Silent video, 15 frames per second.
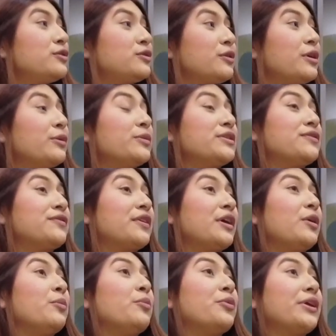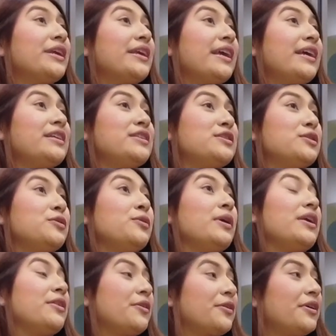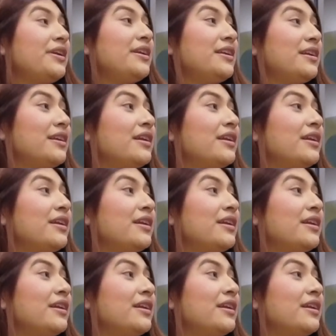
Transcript: so it was from pre-K to 8th grade.